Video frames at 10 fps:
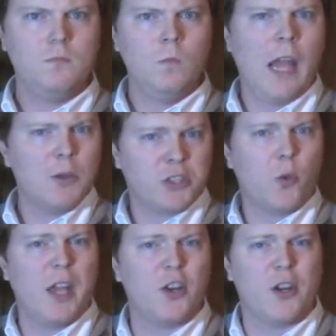That was
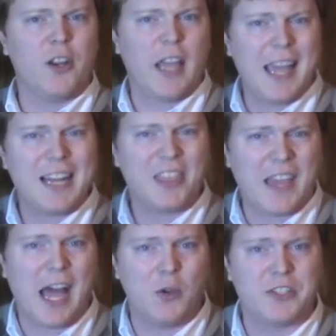
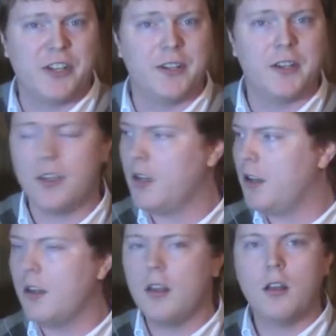$380,000.
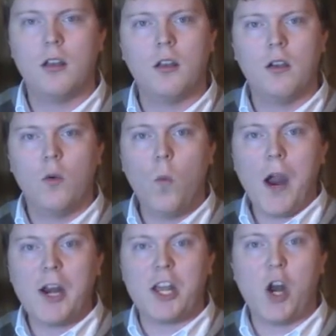
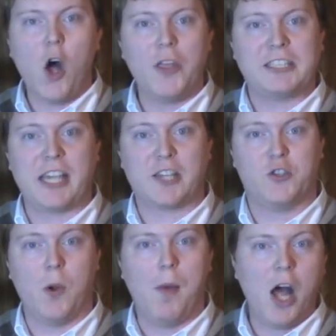Where did all this
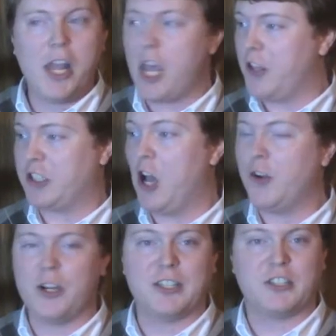extra money, this
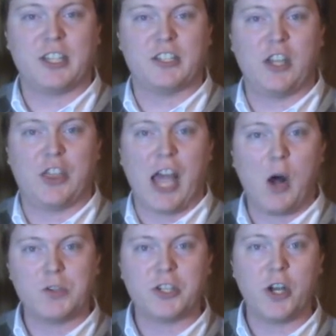
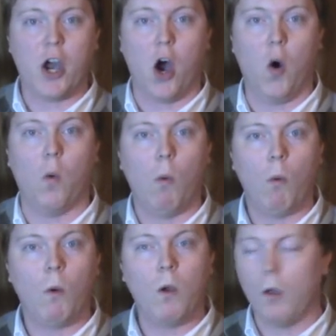$160,000, go?
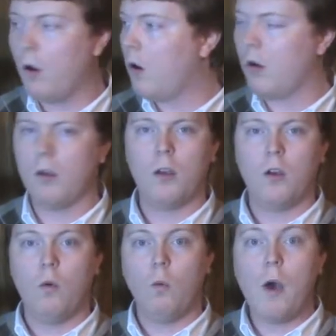
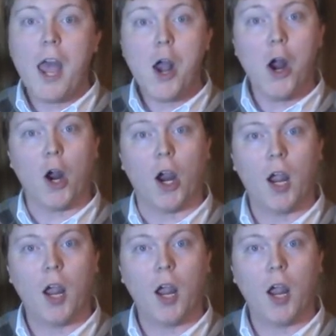Where?